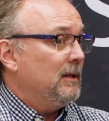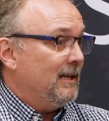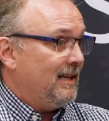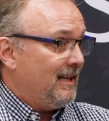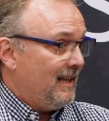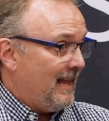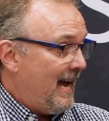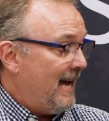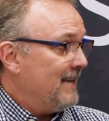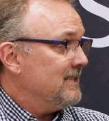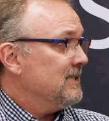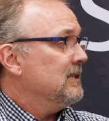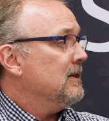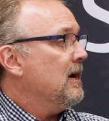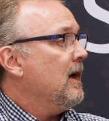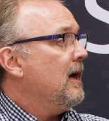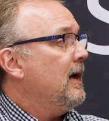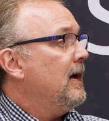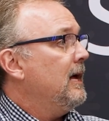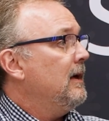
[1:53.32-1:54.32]
But the class
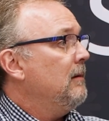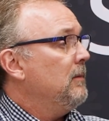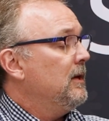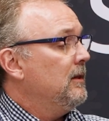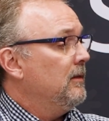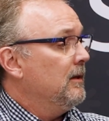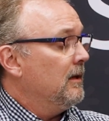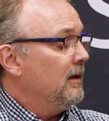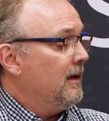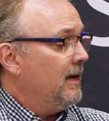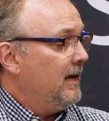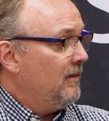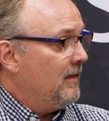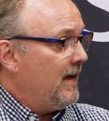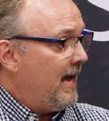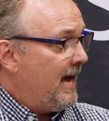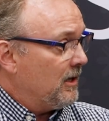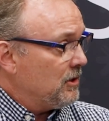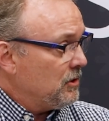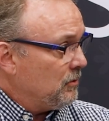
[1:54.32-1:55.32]
time and
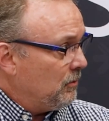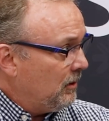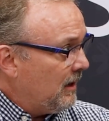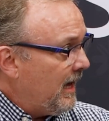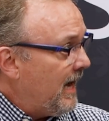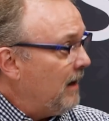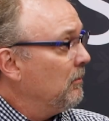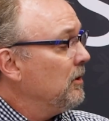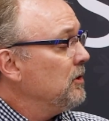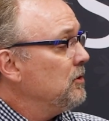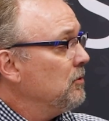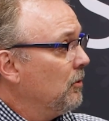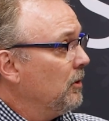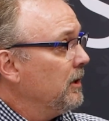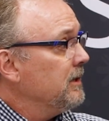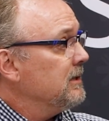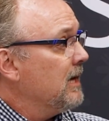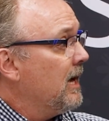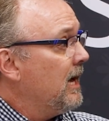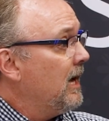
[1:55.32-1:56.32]
the actual
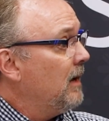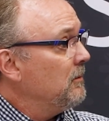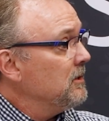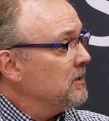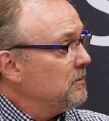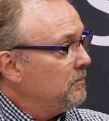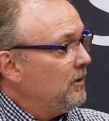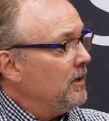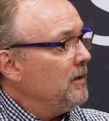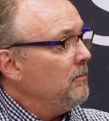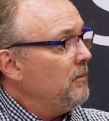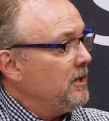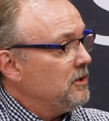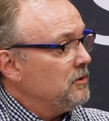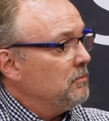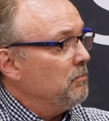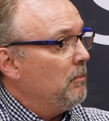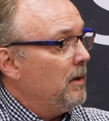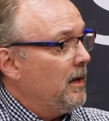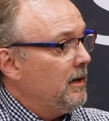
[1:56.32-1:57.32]
laboratory time is pretty
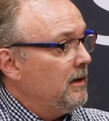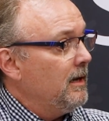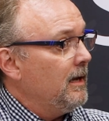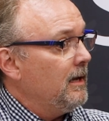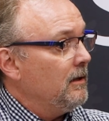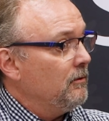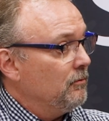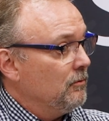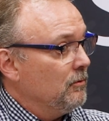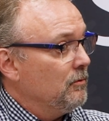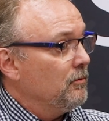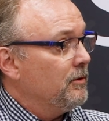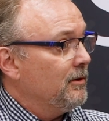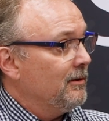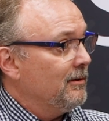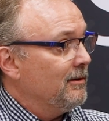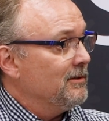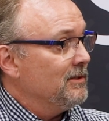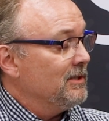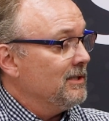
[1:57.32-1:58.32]
much Monday through
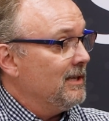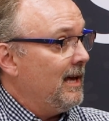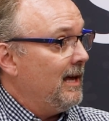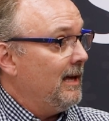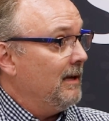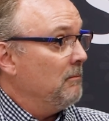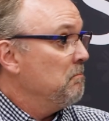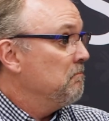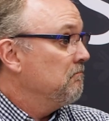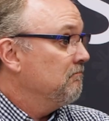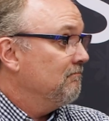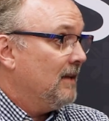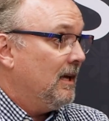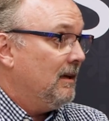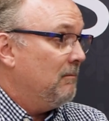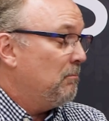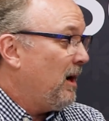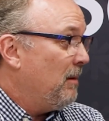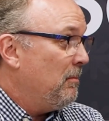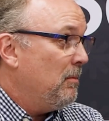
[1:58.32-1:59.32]
Thursday,
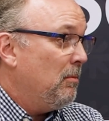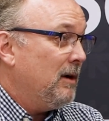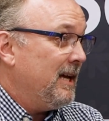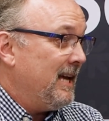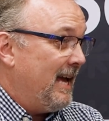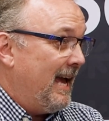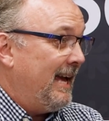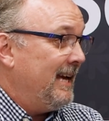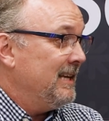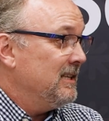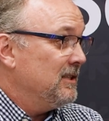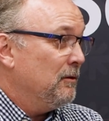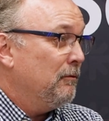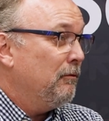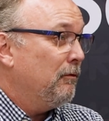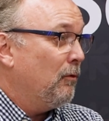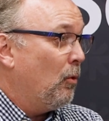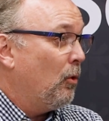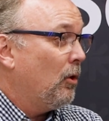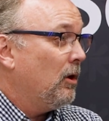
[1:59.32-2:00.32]
probably 8 to
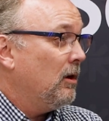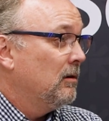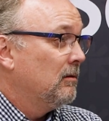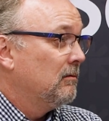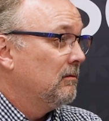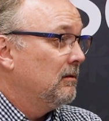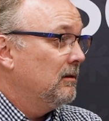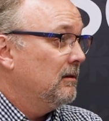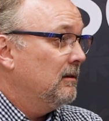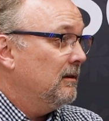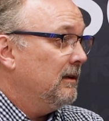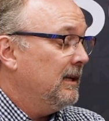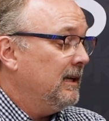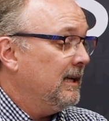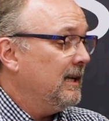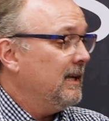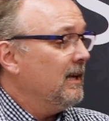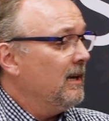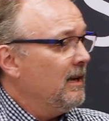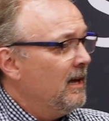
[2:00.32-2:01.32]
4. And
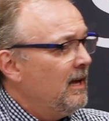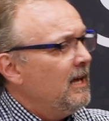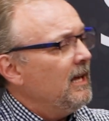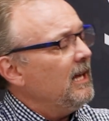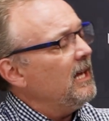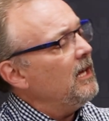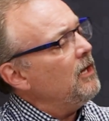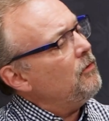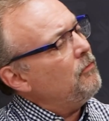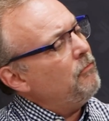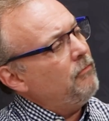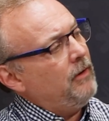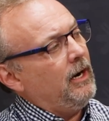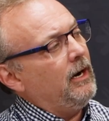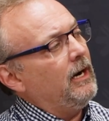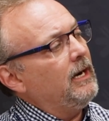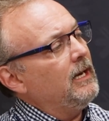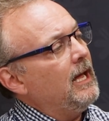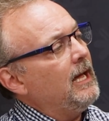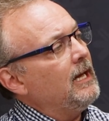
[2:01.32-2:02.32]
again, it'll
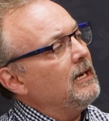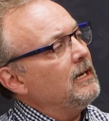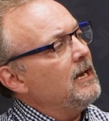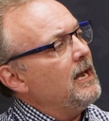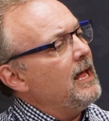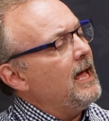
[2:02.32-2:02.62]
vary day to